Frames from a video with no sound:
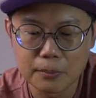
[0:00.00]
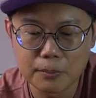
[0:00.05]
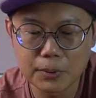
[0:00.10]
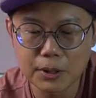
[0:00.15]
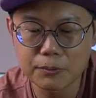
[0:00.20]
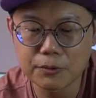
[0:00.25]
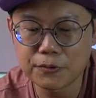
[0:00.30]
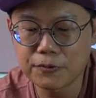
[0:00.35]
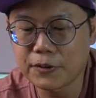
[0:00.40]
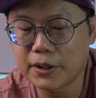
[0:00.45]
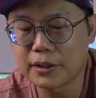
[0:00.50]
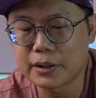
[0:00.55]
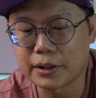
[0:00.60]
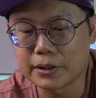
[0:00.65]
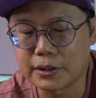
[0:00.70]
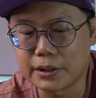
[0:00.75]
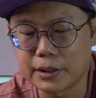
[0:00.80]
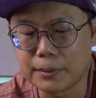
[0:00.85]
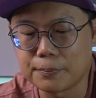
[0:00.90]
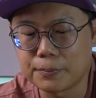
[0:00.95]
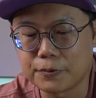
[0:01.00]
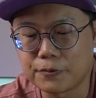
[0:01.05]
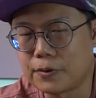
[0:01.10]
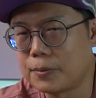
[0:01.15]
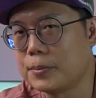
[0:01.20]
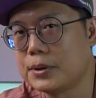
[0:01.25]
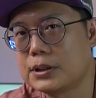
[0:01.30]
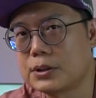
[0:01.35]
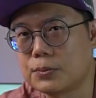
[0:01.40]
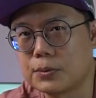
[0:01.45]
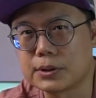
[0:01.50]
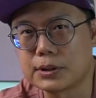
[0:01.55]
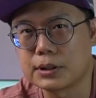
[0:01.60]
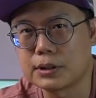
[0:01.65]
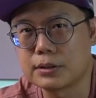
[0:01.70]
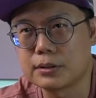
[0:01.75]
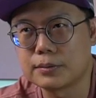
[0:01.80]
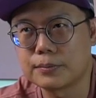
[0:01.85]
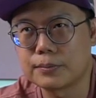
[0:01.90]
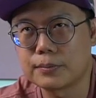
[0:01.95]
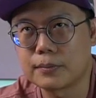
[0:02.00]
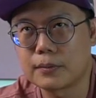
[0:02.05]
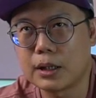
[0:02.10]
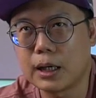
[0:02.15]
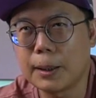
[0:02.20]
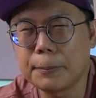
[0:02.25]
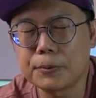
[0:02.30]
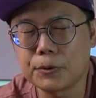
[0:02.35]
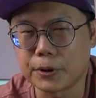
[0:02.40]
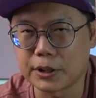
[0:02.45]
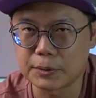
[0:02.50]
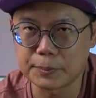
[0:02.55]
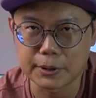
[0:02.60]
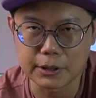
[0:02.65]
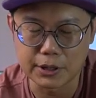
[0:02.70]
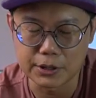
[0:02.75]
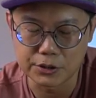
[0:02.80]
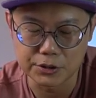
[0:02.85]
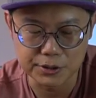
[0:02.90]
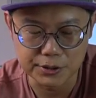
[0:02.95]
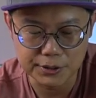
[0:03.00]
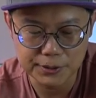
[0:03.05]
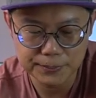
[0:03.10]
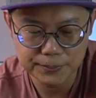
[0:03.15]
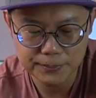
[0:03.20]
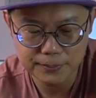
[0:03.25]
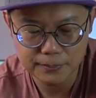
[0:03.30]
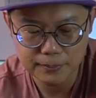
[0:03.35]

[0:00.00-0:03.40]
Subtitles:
But we felt like the performance wasn't up to expectations.